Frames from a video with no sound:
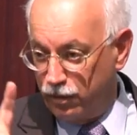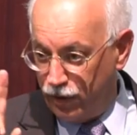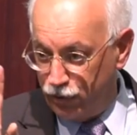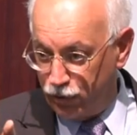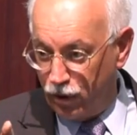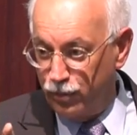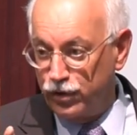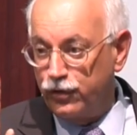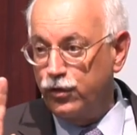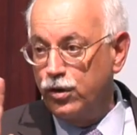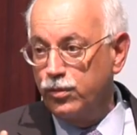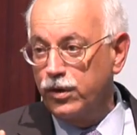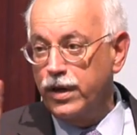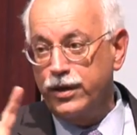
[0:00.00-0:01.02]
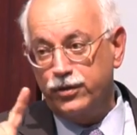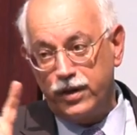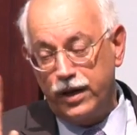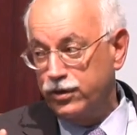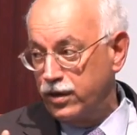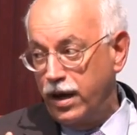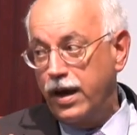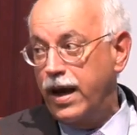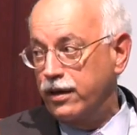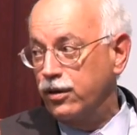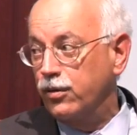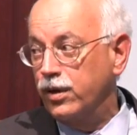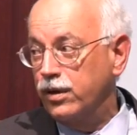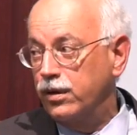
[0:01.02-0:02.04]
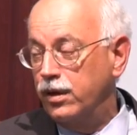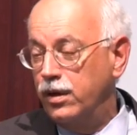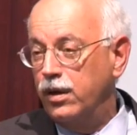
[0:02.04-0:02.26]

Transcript: In terms of human life, that is not accurate.